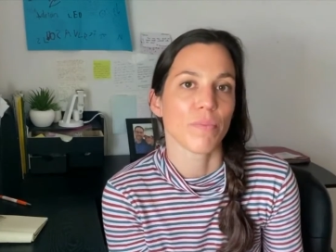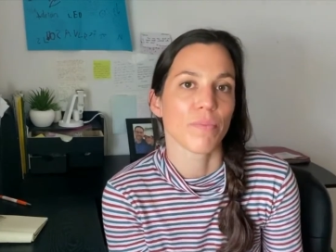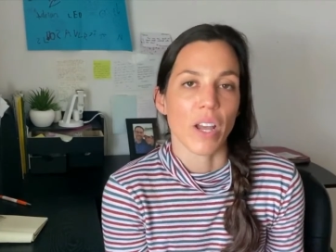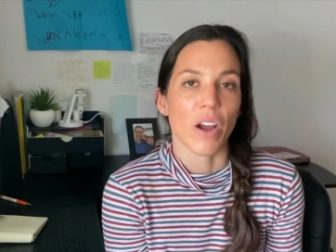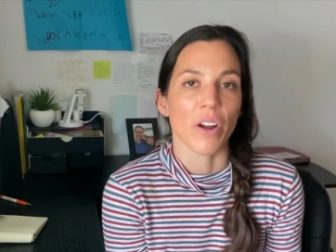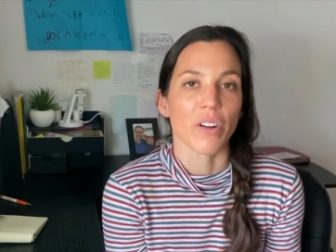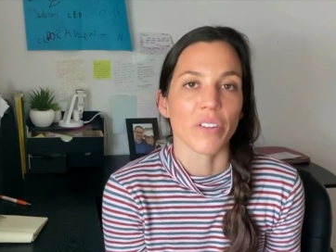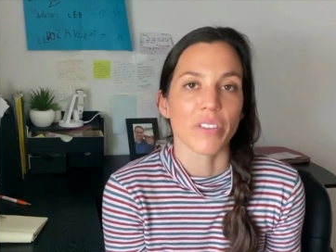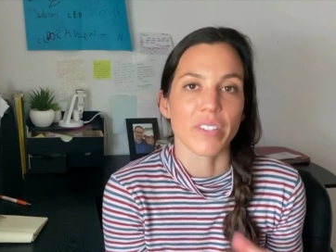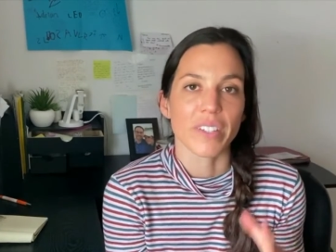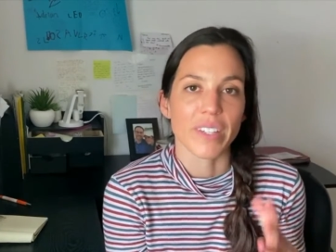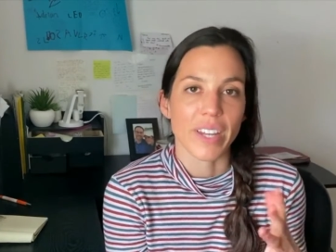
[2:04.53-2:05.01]

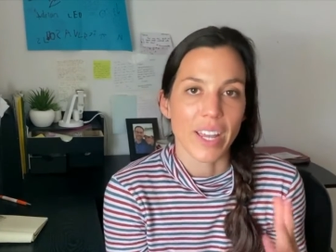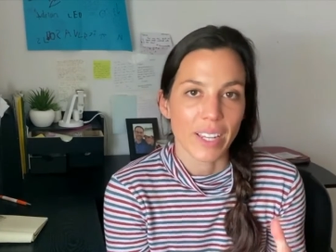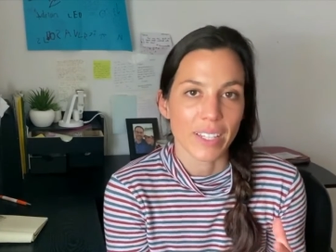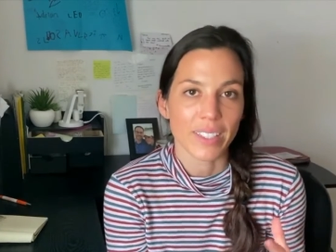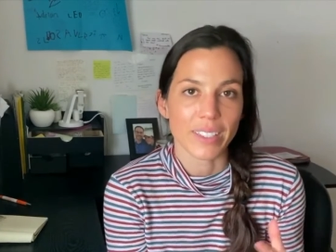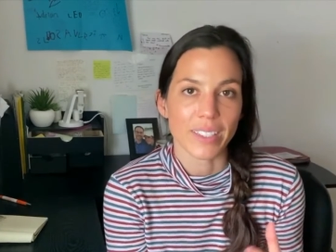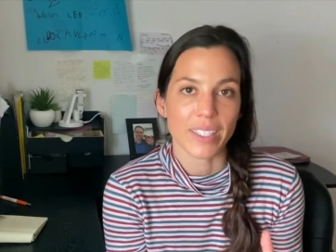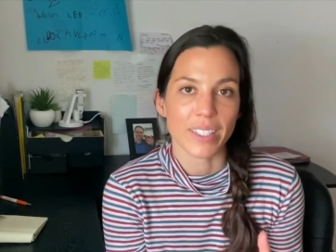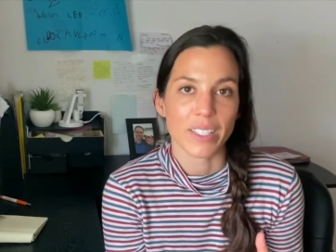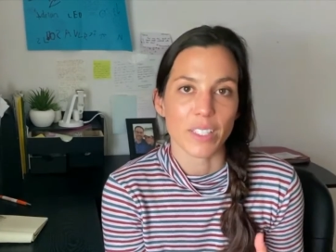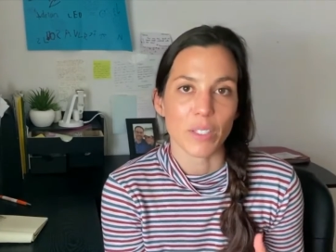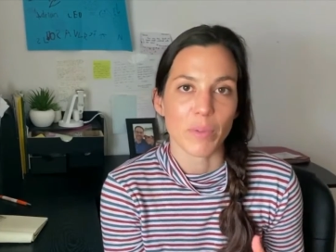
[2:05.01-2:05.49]
Our next
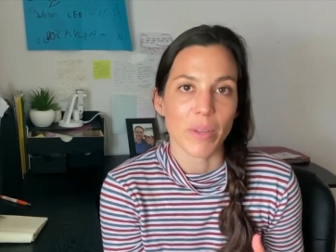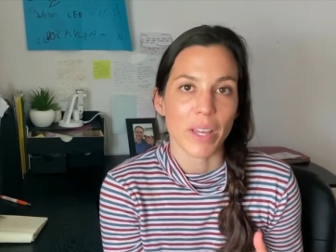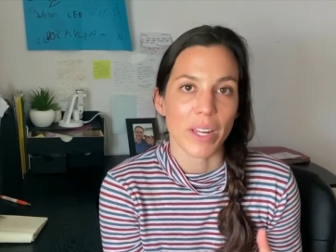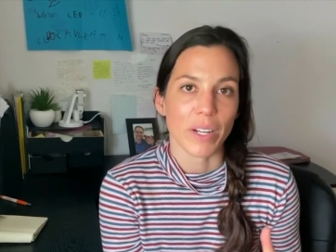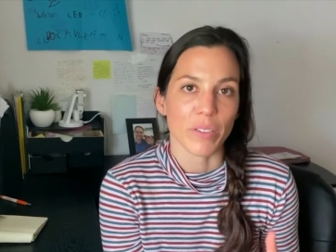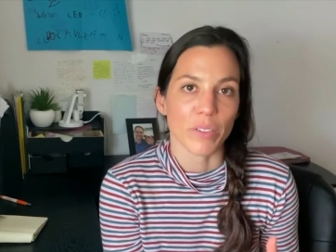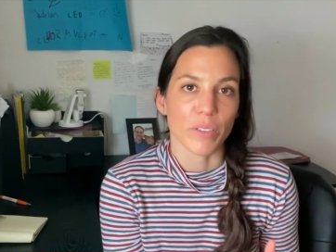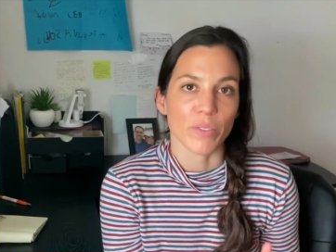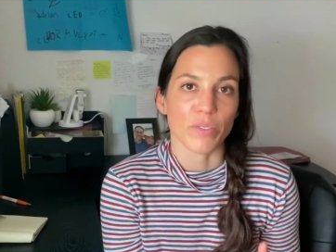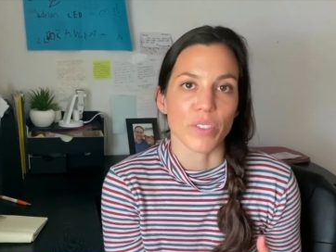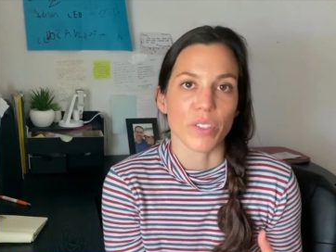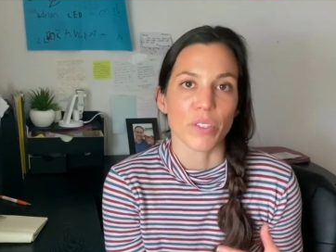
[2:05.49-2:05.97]

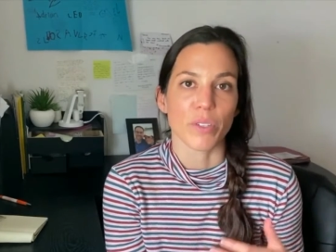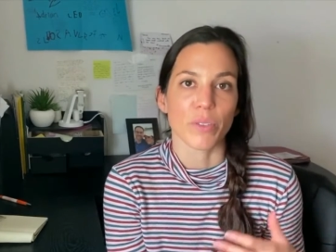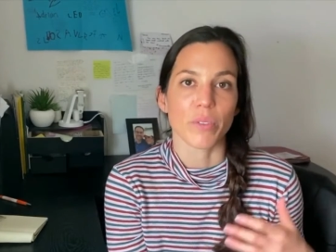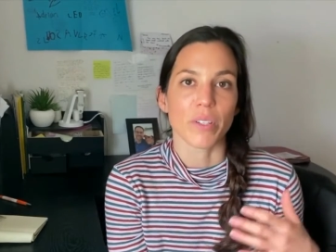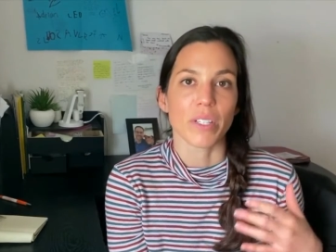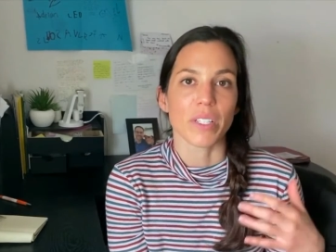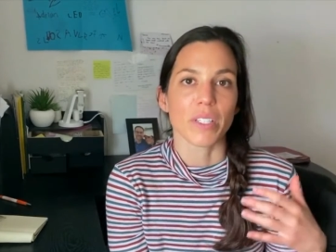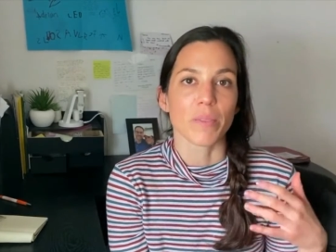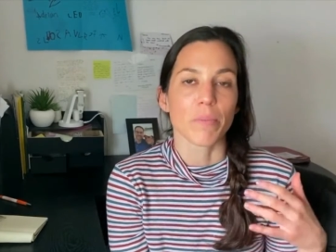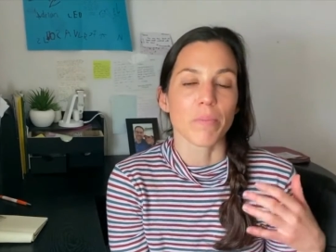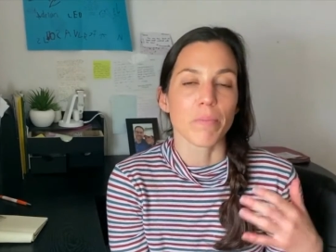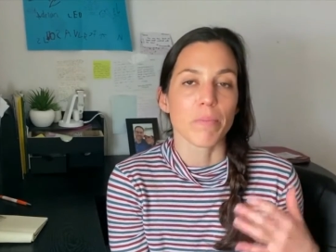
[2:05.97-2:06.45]
systematic review
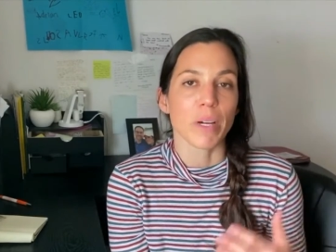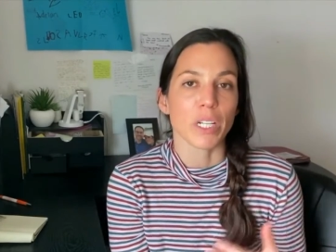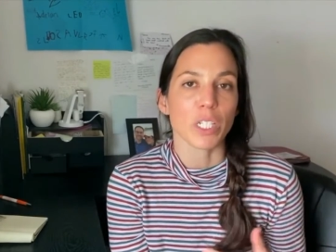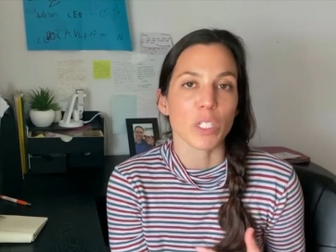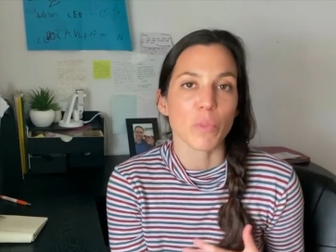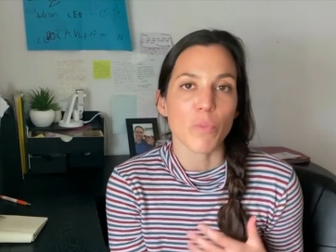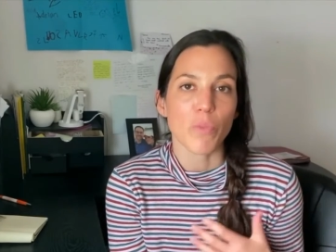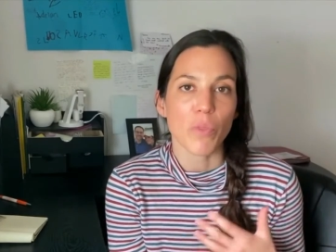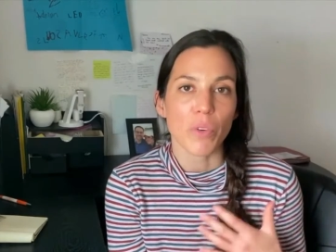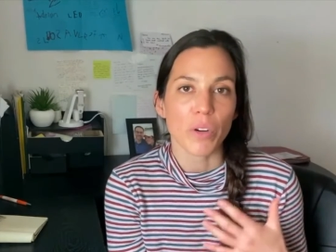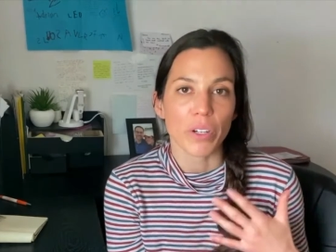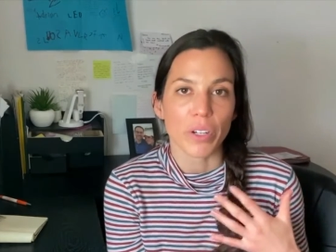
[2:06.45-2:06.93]
is much
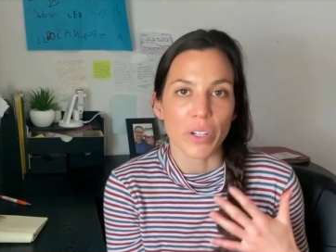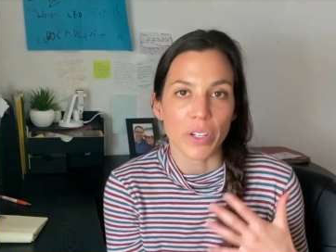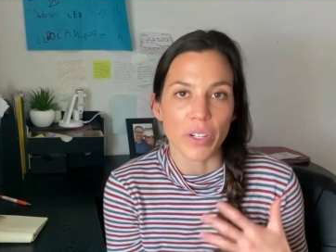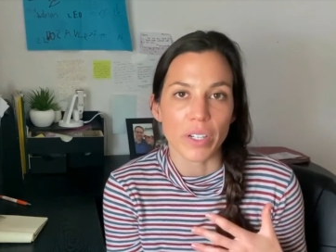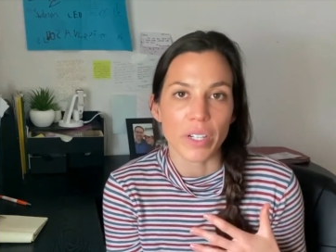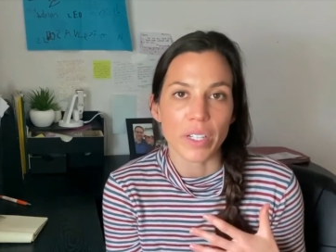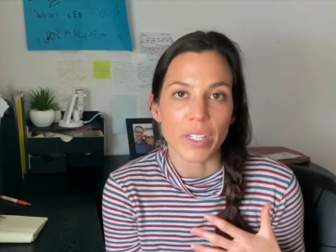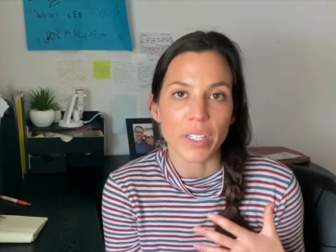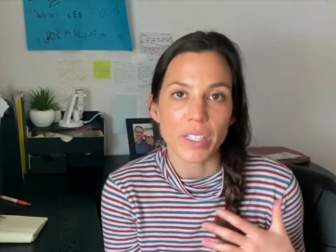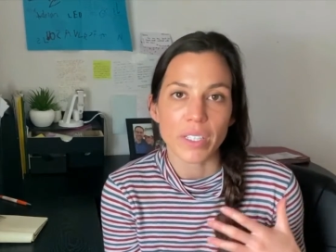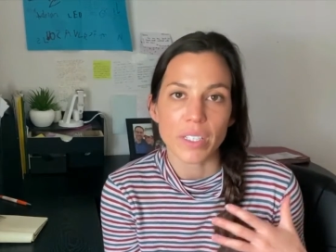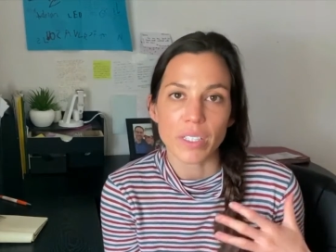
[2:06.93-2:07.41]
more
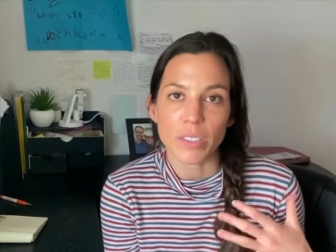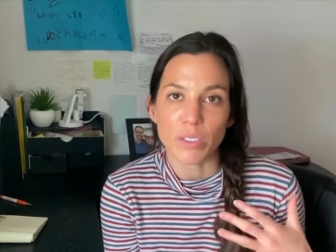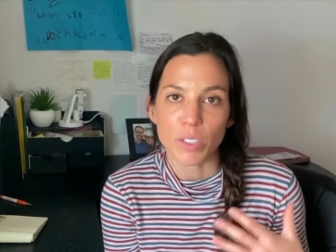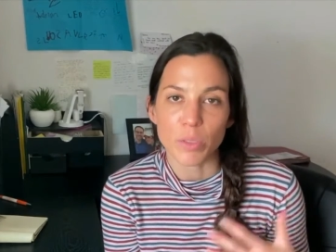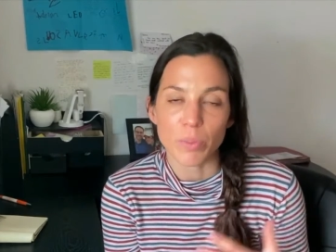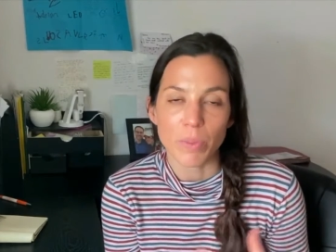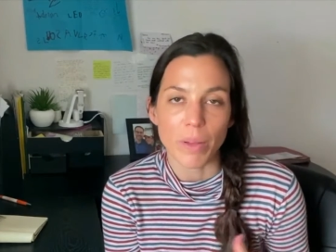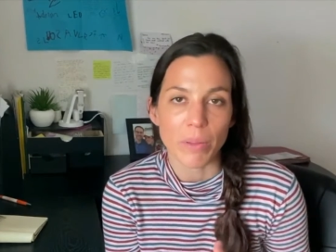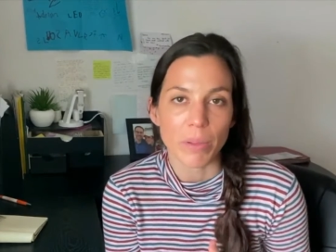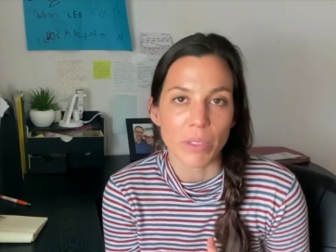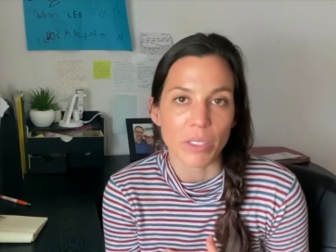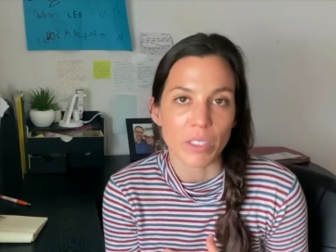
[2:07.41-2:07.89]
current. It was
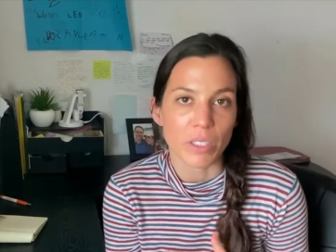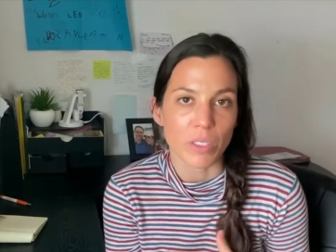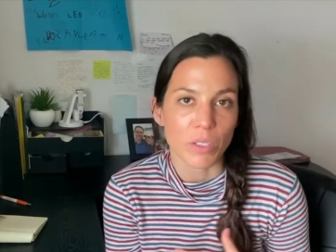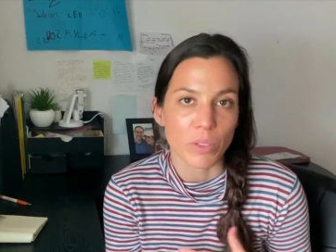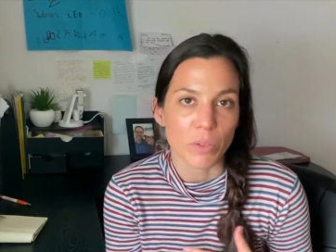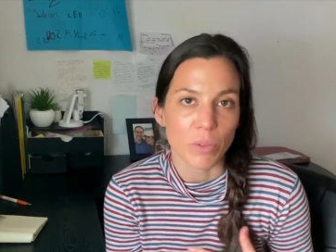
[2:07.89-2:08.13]
published in